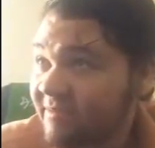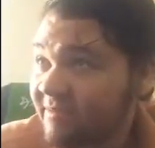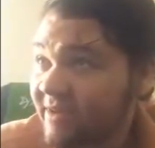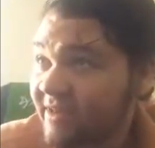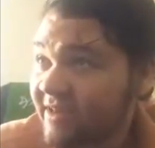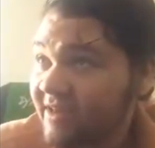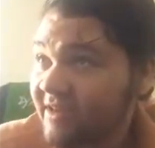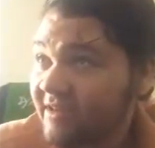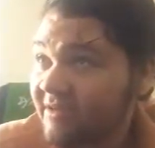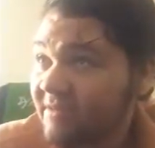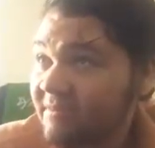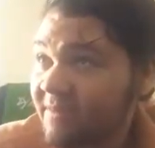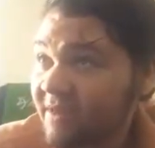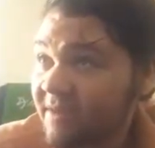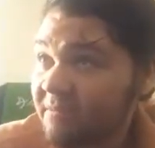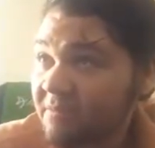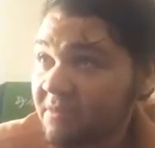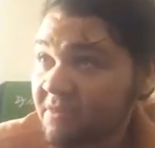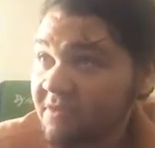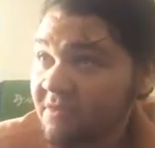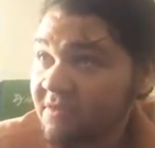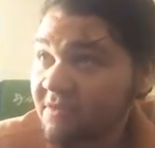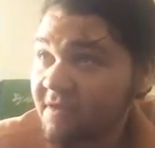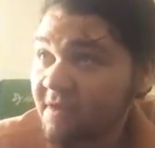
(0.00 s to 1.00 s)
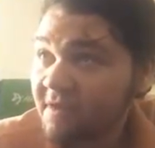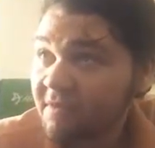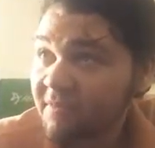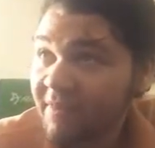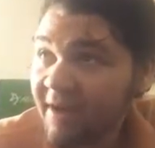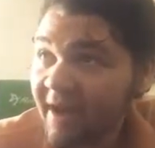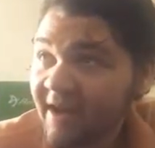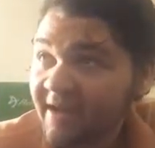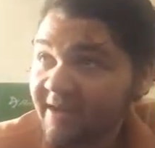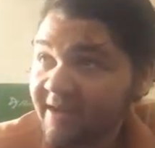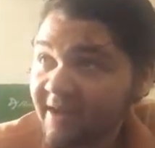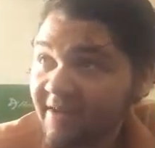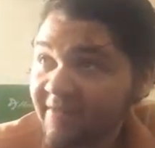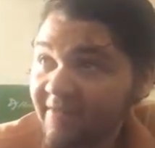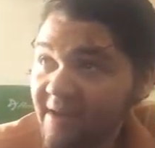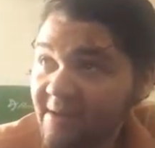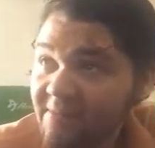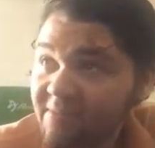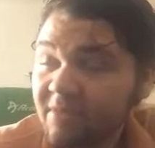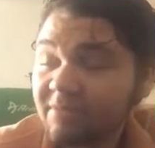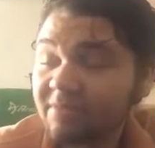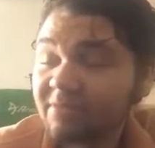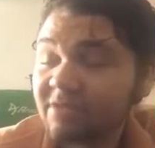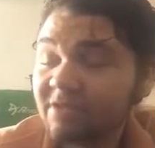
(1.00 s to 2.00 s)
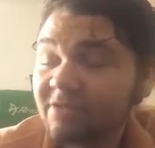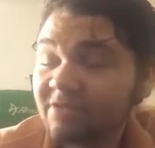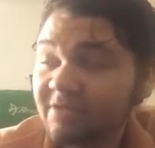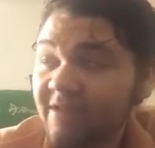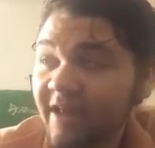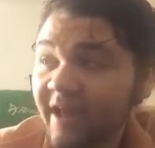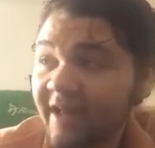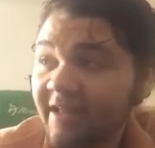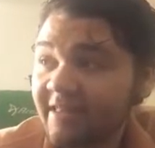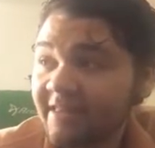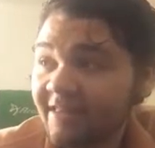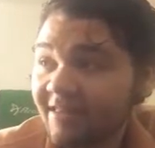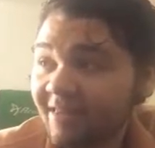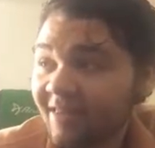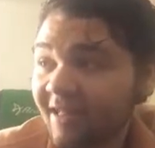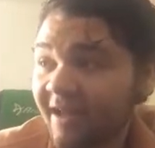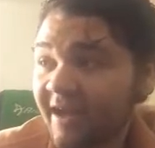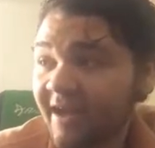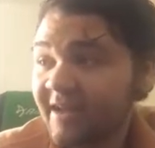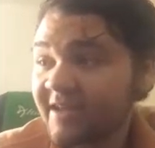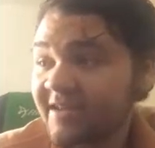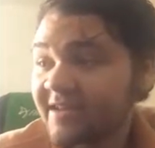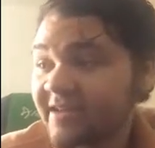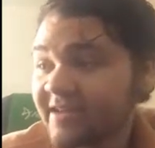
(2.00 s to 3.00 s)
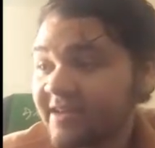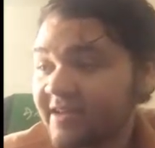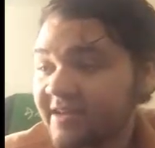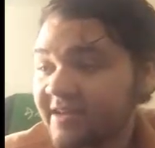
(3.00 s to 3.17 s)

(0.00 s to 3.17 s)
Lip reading: But you know, people banked on that. People knew Dan Slott,